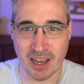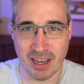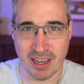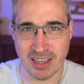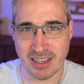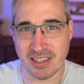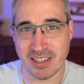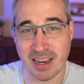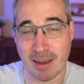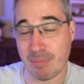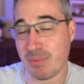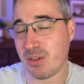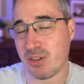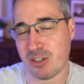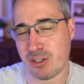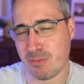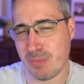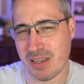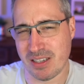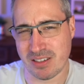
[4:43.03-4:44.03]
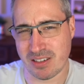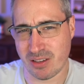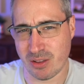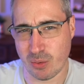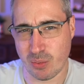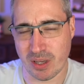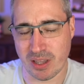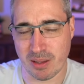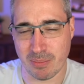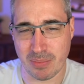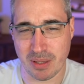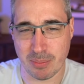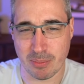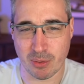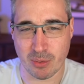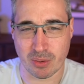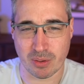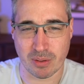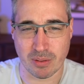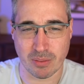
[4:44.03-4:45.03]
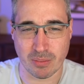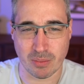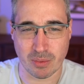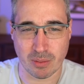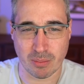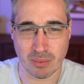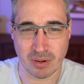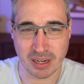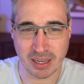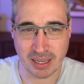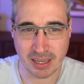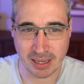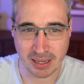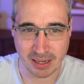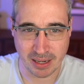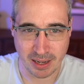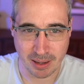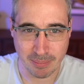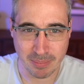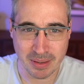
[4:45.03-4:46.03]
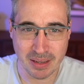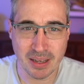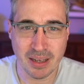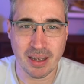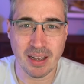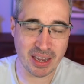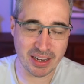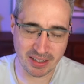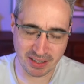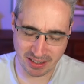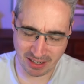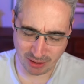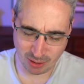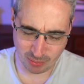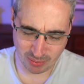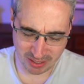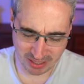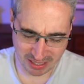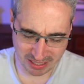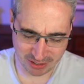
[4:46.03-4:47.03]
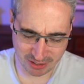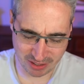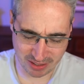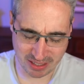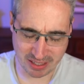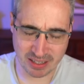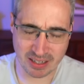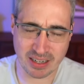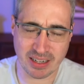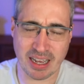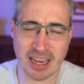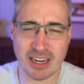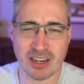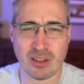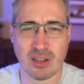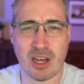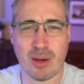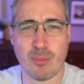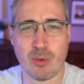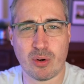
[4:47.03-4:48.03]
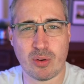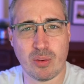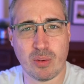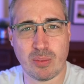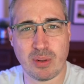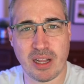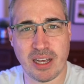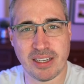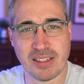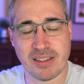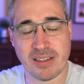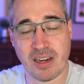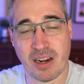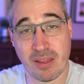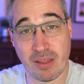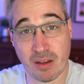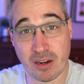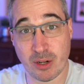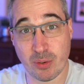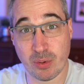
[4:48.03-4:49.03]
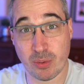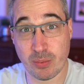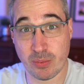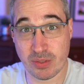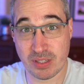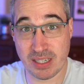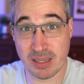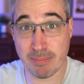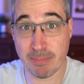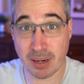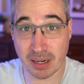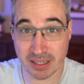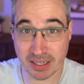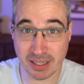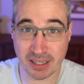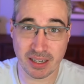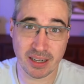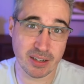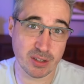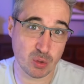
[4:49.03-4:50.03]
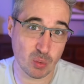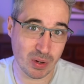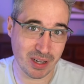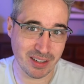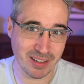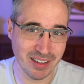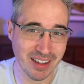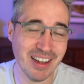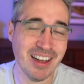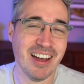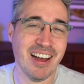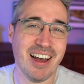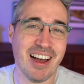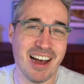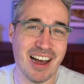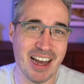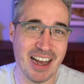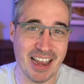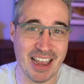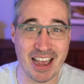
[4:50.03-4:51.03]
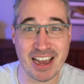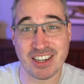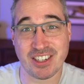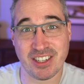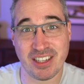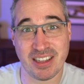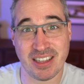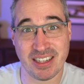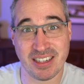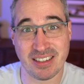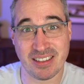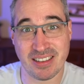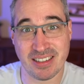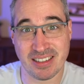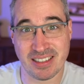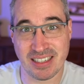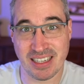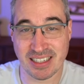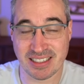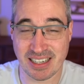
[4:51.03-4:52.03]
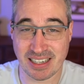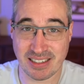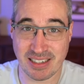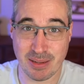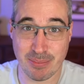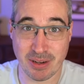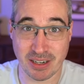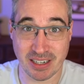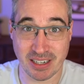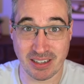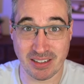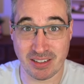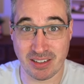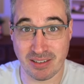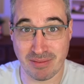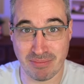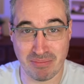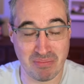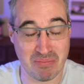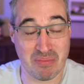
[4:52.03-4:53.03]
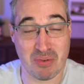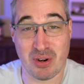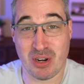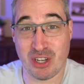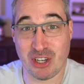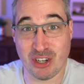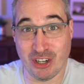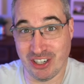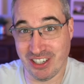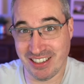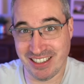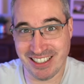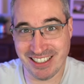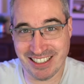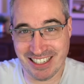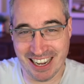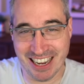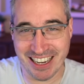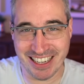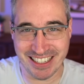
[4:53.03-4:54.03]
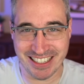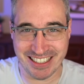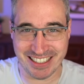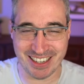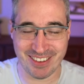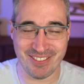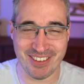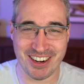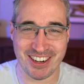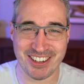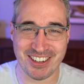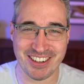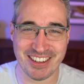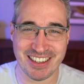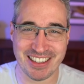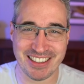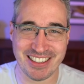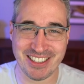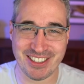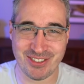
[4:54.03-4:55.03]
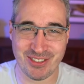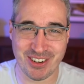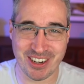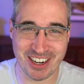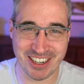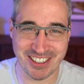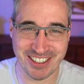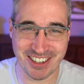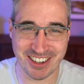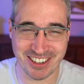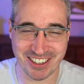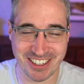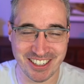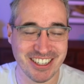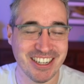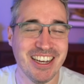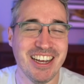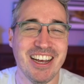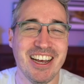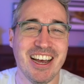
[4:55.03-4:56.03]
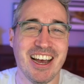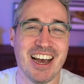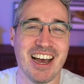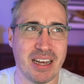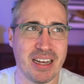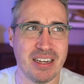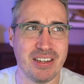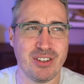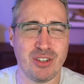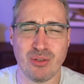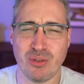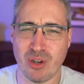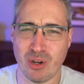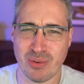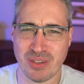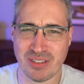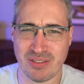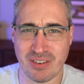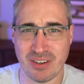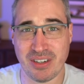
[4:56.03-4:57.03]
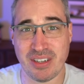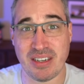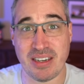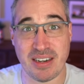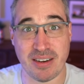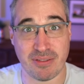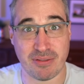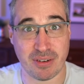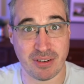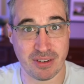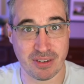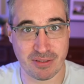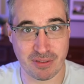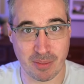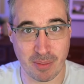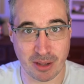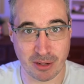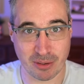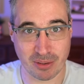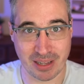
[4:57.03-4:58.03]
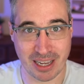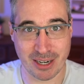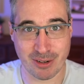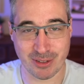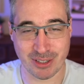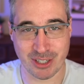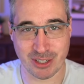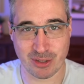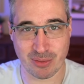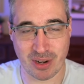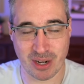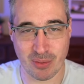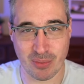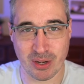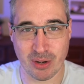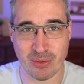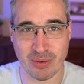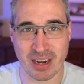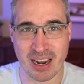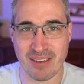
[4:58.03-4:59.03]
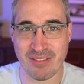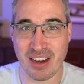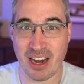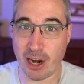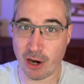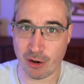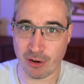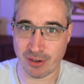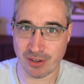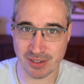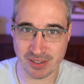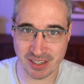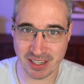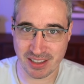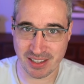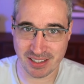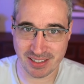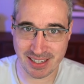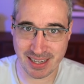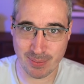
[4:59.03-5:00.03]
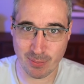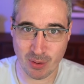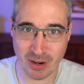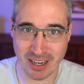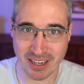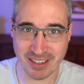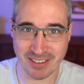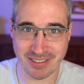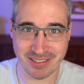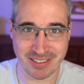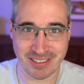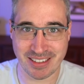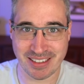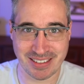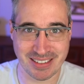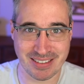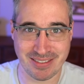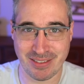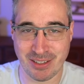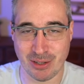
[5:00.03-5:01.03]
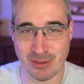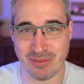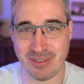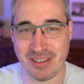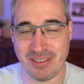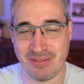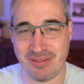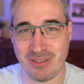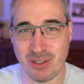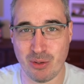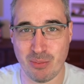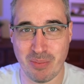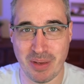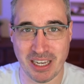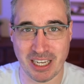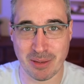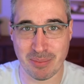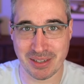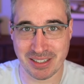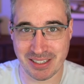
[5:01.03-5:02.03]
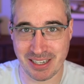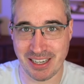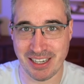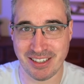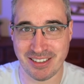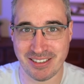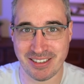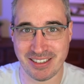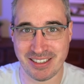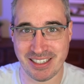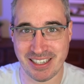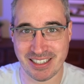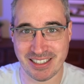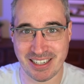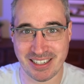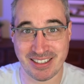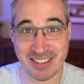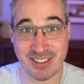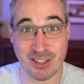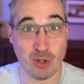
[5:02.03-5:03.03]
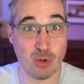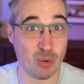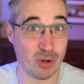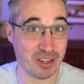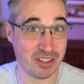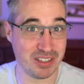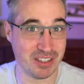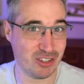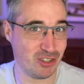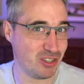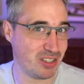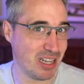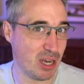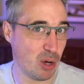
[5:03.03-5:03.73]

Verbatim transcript: uh, in depth just based on the way that people were were bringing it up and another one actually that had a lot more replies than i thought it would was debugging as well uh, I actually think the CSS debugging is pretty good these days compared to at least when I started. But I do know it's very different from other languages, right? We don't have errors in the same way. This, you know, if you make a mistake, the CSS still works.